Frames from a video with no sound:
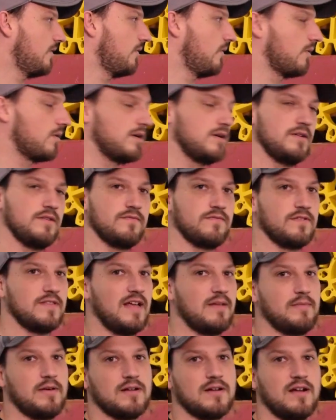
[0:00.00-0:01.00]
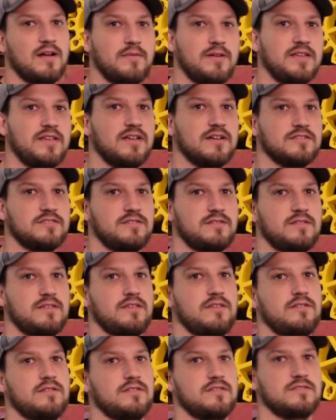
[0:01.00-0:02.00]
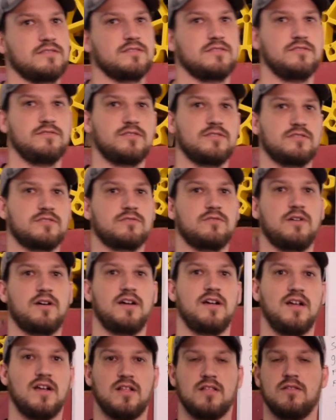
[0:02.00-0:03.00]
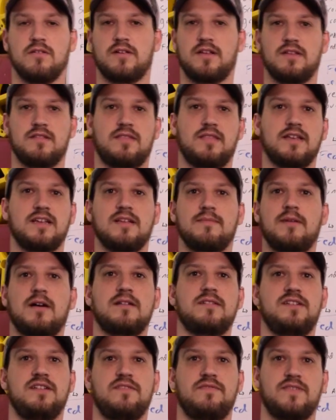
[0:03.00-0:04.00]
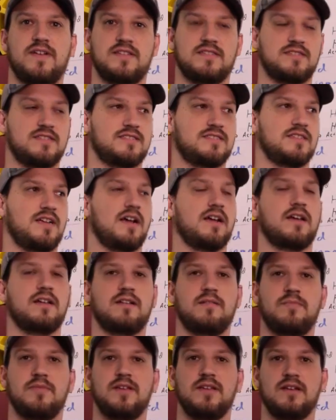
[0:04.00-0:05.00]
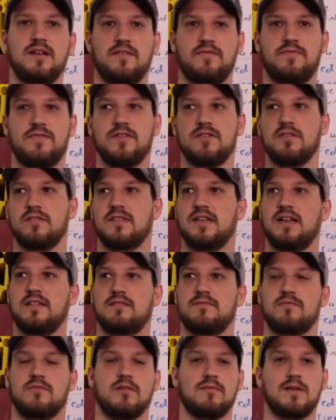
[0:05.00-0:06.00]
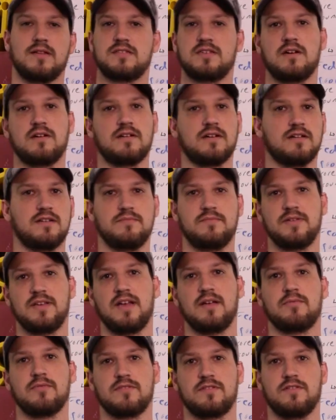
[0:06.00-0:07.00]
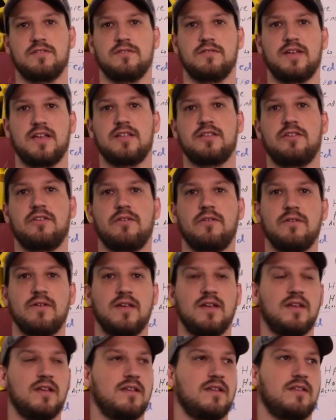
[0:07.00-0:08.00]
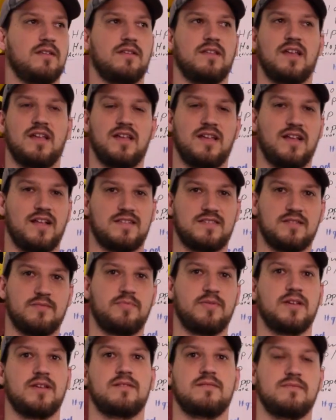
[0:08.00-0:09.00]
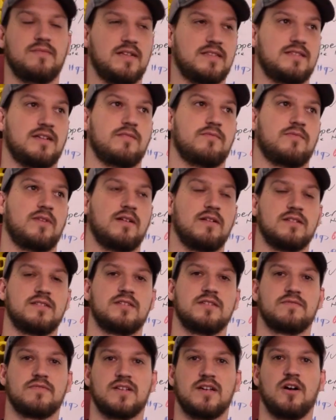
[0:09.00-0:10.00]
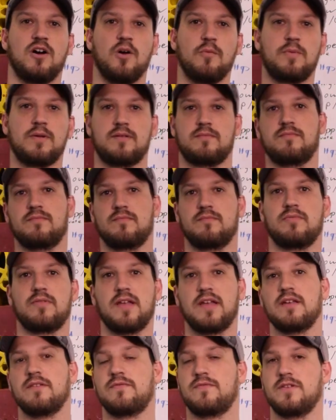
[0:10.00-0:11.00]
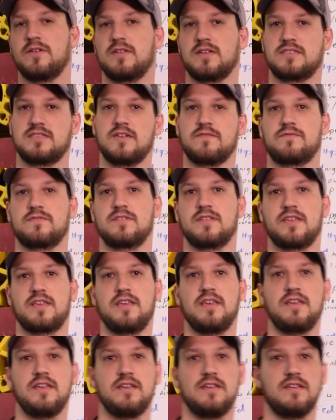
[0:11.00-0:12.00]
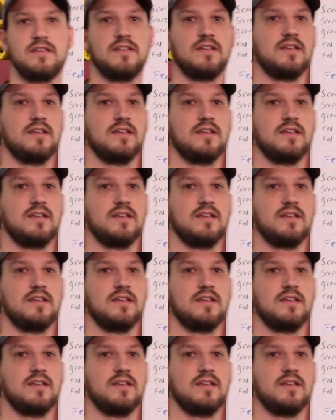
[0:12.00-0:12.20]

or for that matter, how many gears you think you can, you can score. Look at, think about defense. It's not going to be a field that robots aren't going to be able to hit you. It's a big, it's a relatively open playing field except for the key.